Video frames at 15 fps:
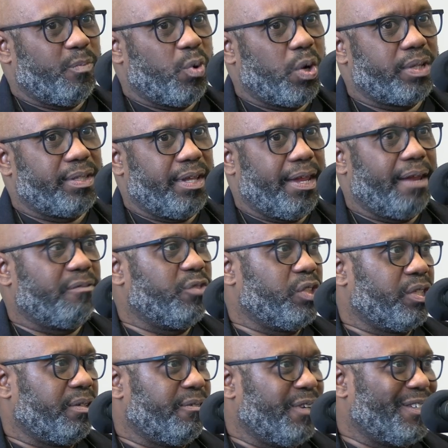important that every
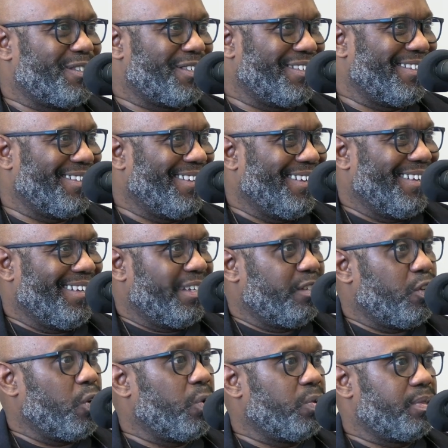generation
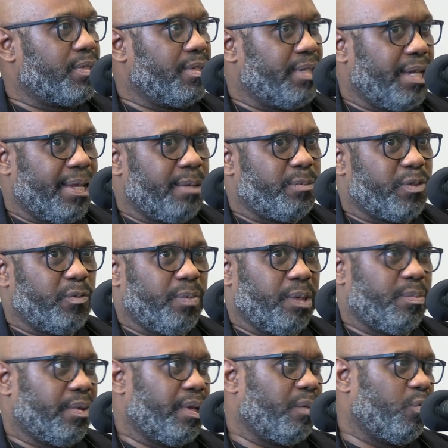knows the names of
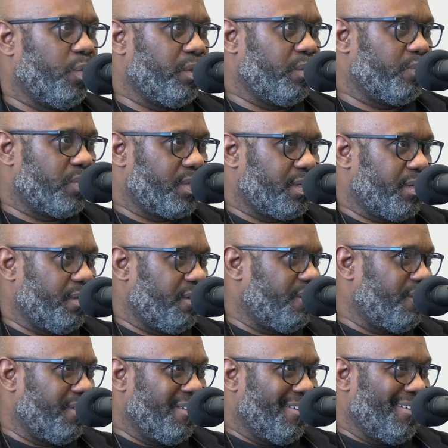people like William
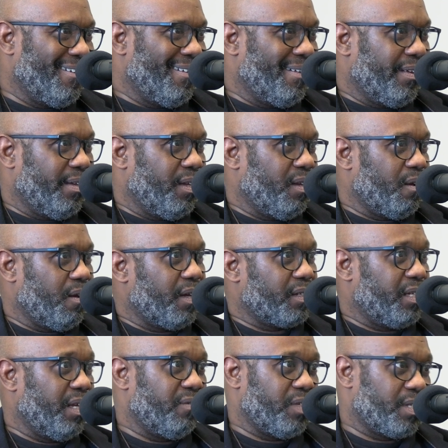Still, you know,
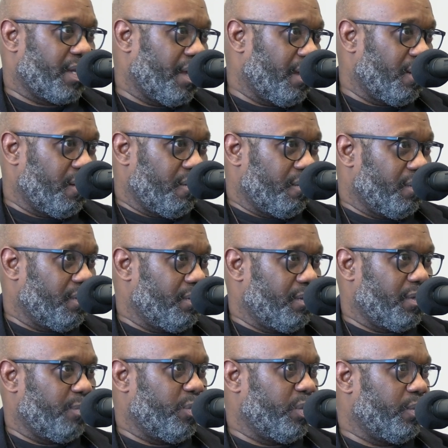Octavius Cato,
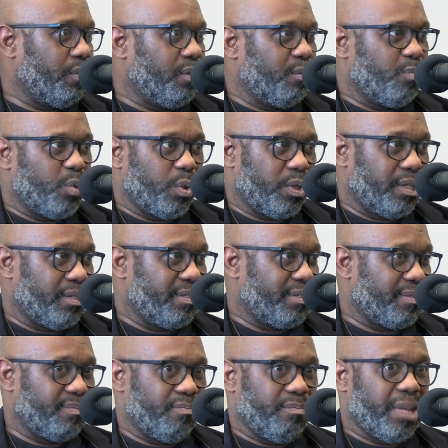W.E.B. Du
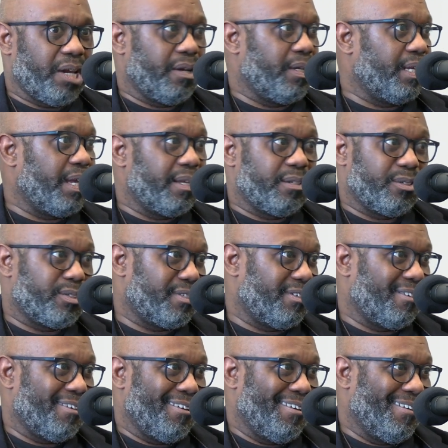Bois, Marian
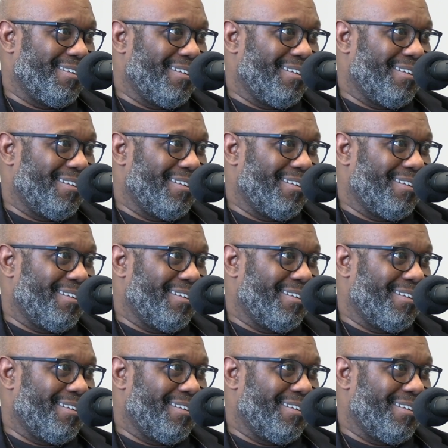Anderson.